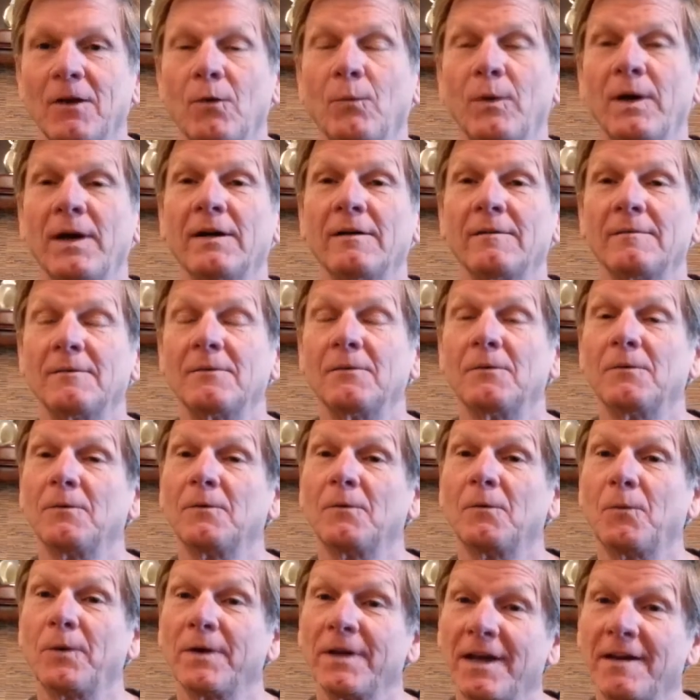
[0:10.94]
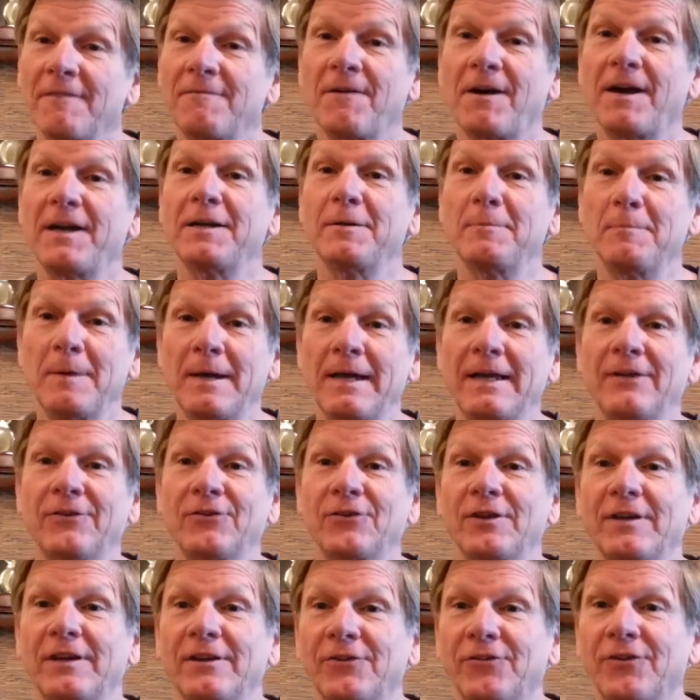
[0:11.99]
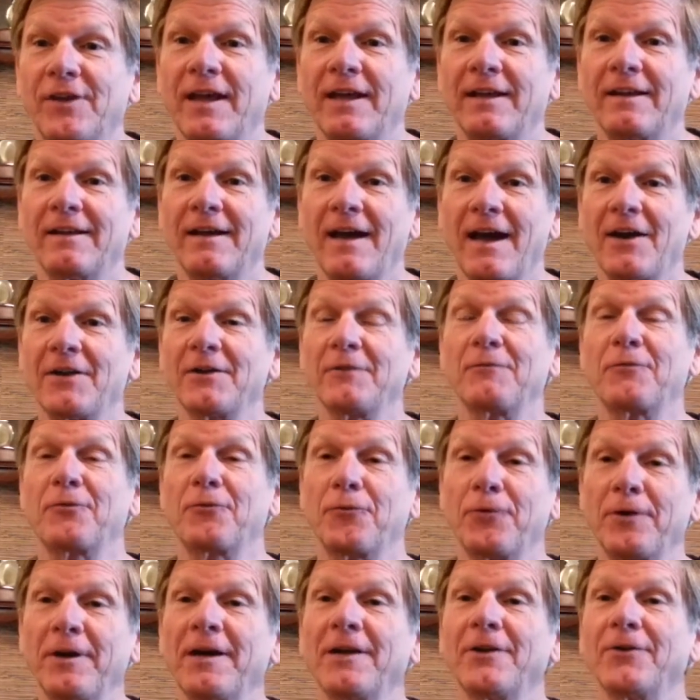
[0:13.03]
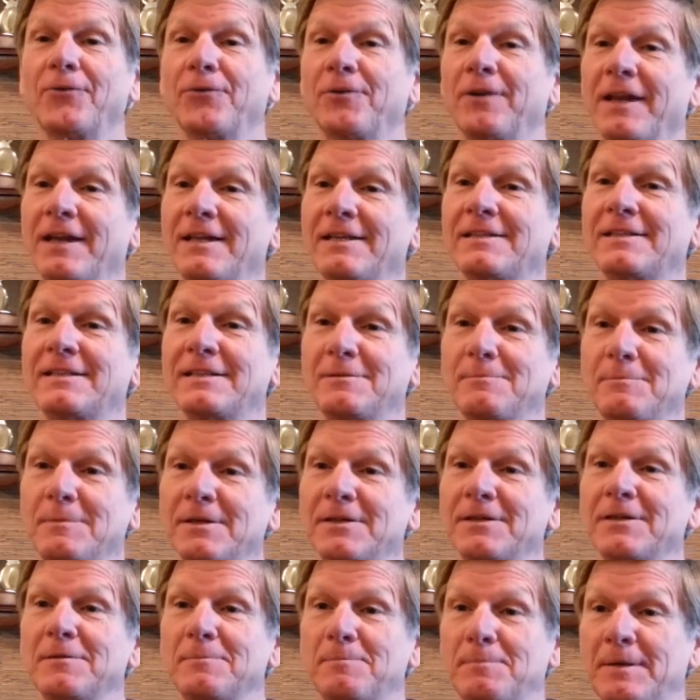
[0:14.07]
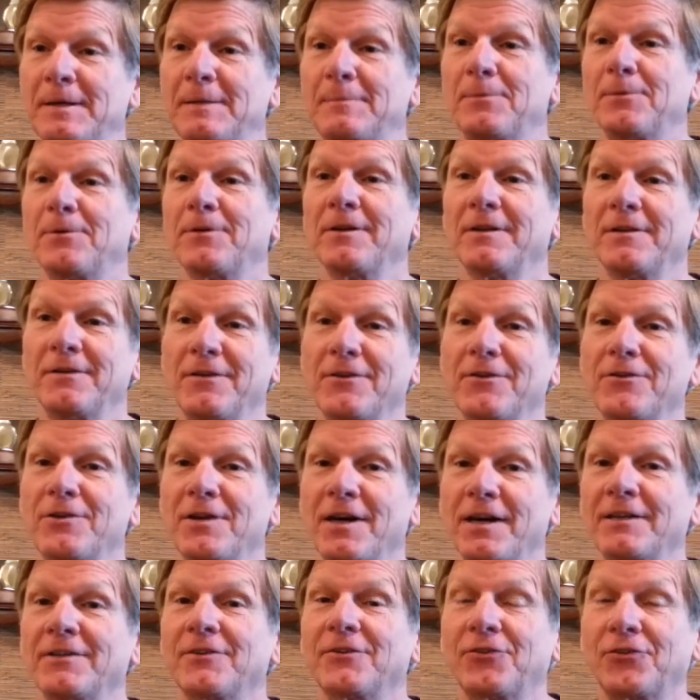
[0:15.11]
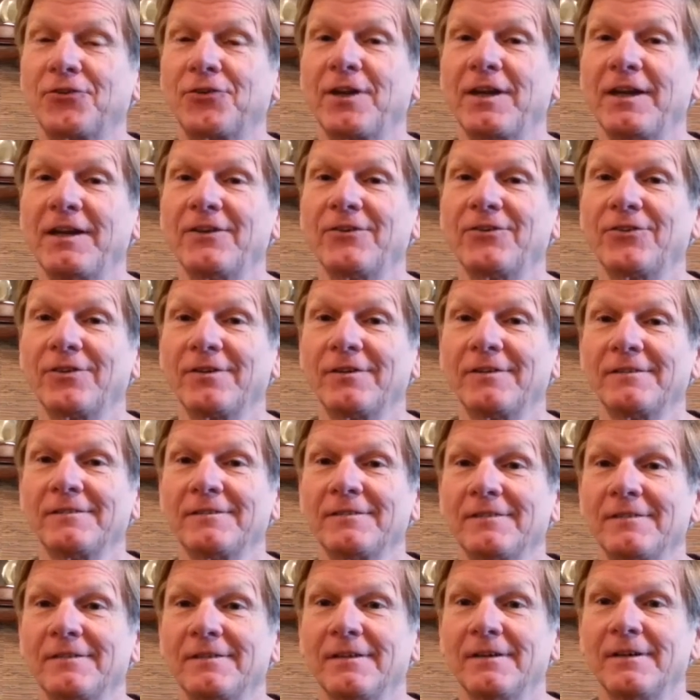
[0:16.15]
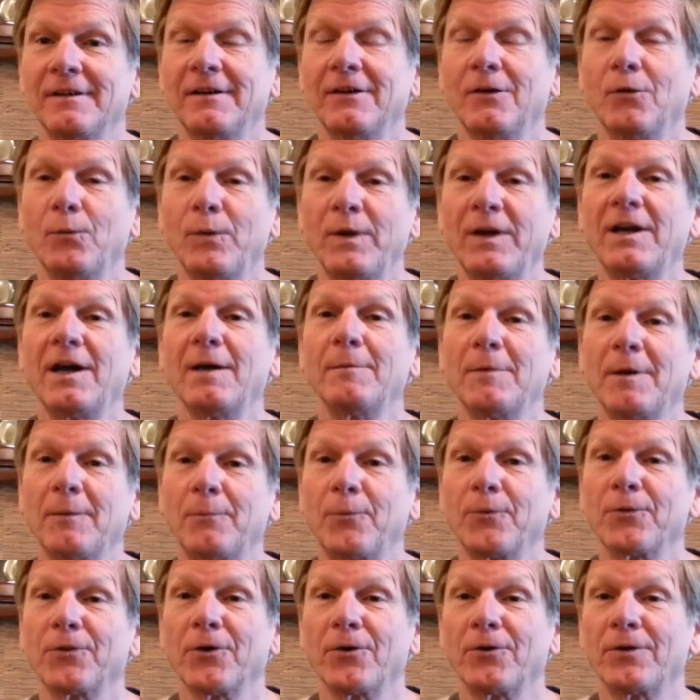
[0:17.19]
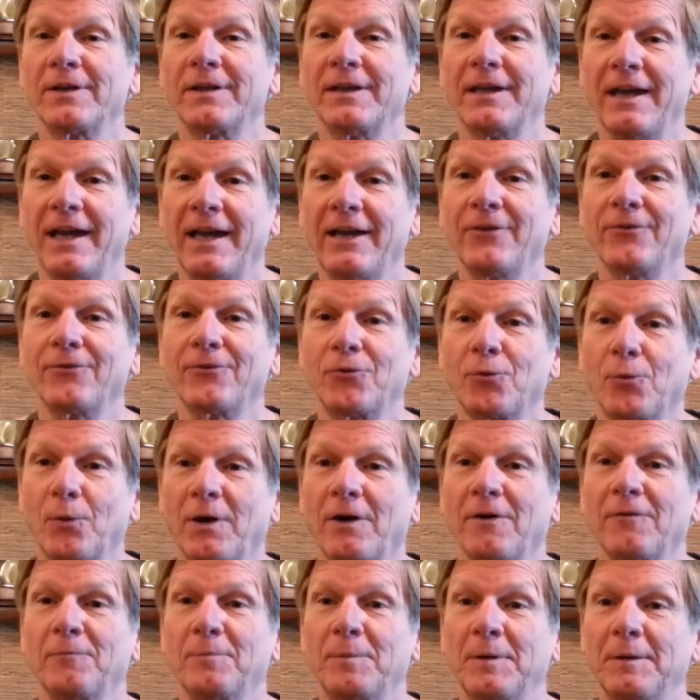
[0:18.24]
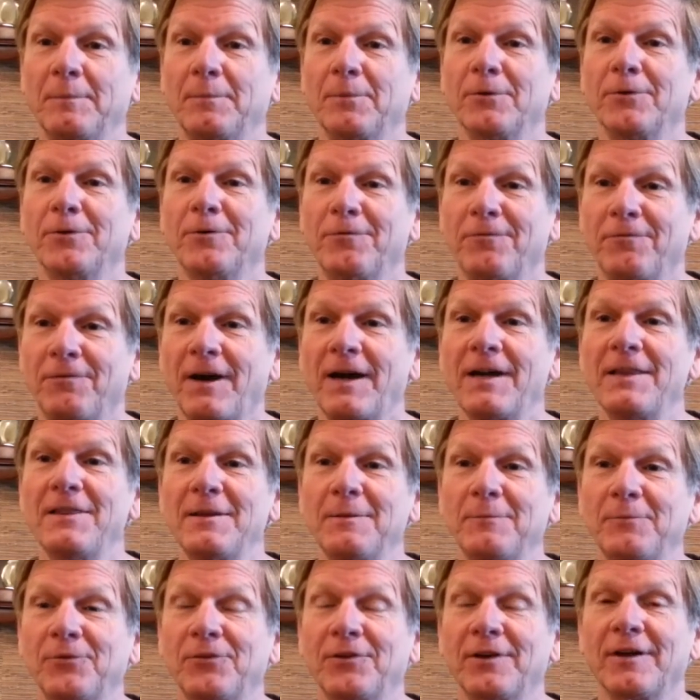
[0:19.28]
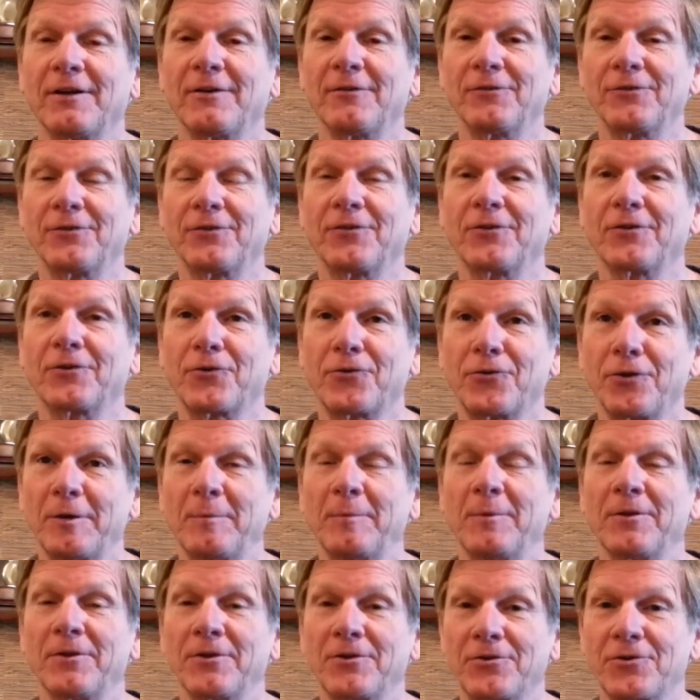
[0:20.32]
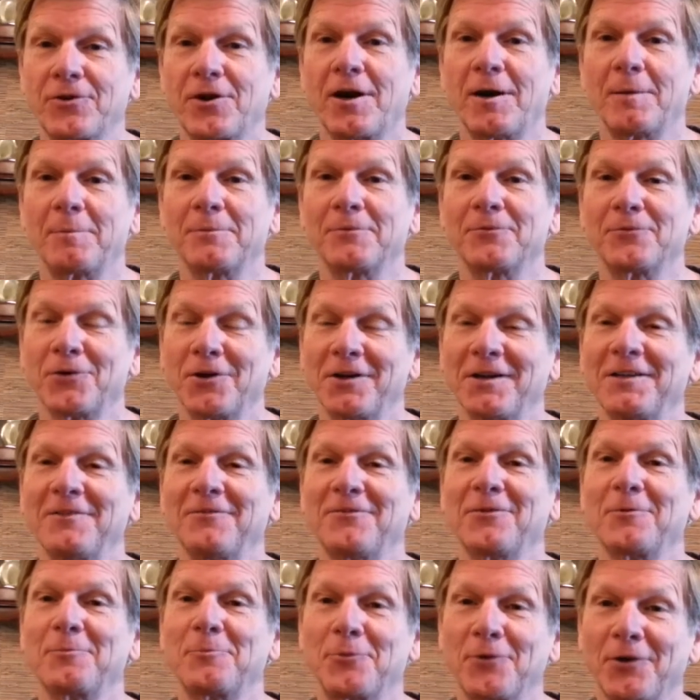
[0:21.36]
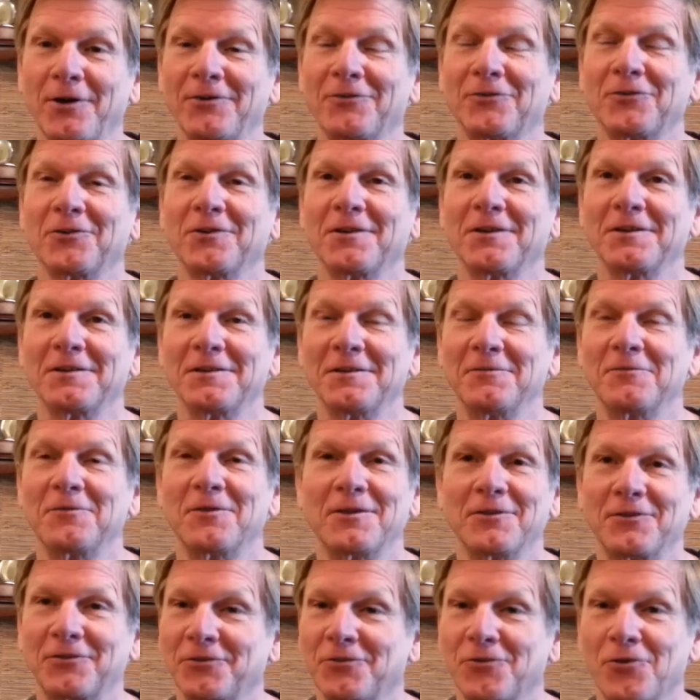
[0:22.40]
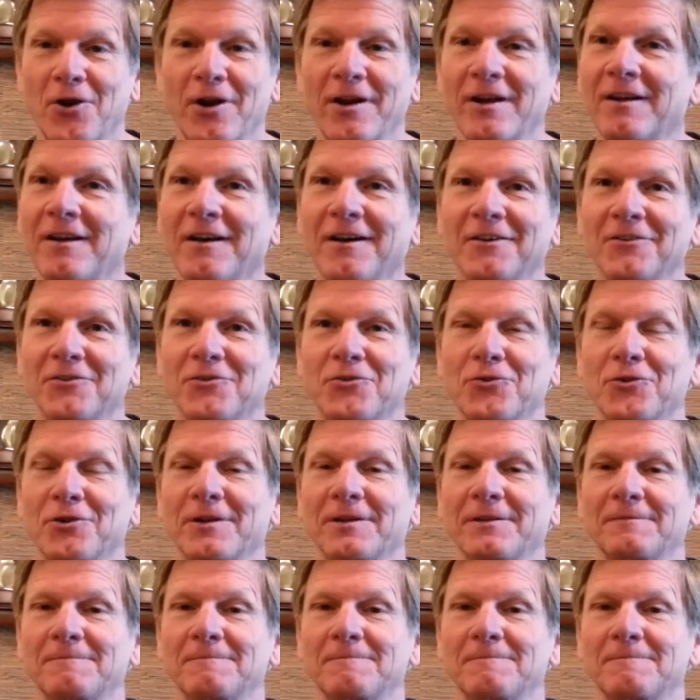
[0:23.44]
Well, what I find amazing is that out of 318 million people in the United States, we come up with only 8 or 12 people who find themselves the cream of the crop running for president of this great country.